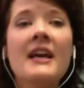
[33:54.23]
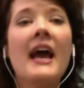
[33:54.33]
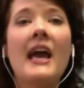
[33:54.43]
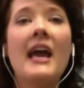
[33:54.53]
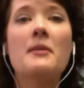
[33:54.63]

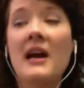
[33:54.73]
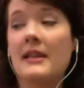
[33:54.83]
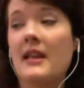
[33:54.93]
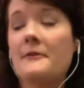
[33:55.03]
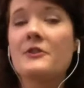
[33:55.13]
And
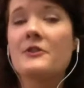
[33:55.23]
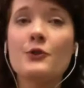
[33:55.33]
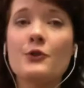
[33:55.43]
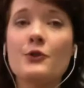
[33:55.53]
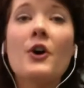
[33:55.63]
my life is
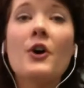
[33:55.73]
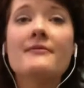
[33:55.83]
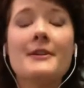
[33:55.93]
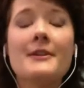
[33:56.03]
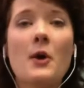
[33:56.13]
too full.
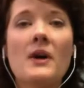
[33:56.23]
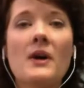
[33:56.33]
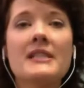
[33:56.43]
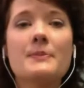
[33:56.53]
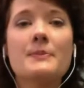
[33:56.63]
If I
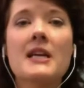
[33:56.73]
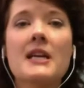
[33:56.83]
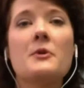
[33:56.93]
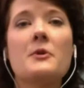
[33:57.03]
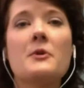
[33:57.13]
want to spend
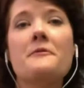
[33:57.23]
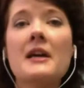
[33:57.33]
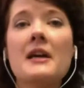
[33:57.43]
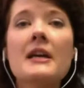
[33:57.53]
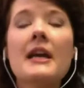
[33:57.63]
time with my
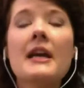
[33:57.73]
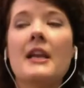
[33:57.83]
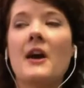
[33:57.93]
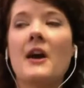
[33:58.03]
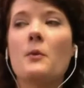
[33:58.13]
family
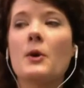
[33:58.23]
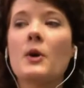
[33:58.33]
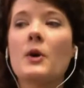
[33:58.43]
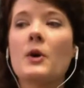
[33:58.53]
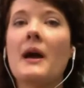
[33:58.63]
and if I want
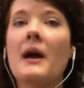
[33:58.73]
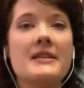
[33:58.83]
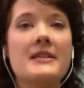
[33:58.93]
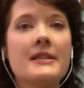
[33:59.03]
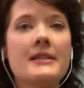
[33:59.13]
to work my
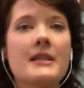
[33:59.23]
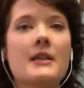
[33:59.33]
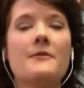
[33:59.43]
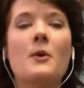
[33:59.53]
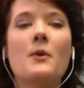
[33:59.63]
business
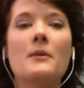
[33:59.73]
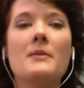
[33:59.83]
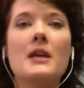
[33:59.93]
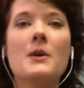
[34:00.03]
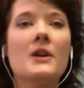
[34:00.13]
and if I want
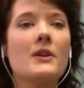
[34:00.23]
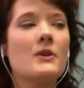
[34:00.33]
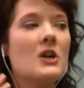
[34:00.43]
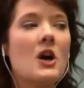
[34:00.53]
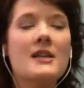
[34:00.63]
to be one
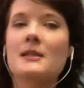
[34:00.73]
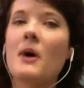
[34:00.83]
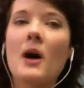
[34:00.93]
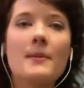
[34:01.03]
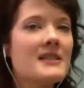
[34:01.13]
of those
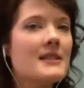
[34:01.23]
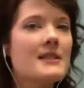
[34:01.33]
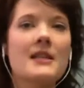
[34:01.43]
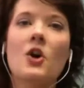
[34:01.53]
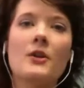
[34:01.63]
awesome moms
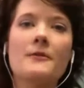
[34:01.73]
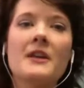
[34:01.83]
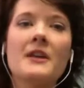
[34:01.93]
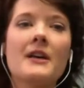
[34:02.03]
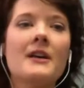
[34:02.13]
that's at all
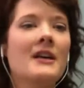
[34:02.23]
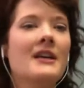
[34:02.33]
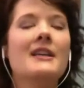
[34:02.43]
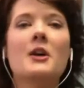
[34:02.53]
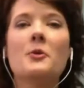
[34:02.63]
of the,
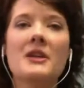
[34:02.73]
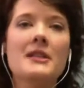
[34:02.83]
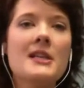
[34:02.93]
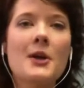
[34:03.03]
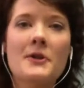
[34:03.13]

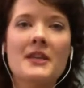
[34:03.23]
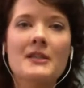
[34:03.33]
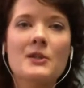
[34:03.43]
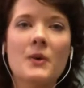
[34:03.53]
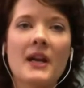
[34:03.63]
PTO
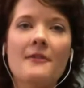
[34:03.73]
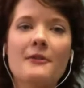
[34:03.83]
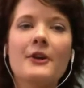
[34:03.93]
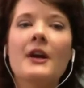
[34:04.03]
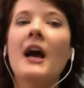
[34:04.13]
things or whatever,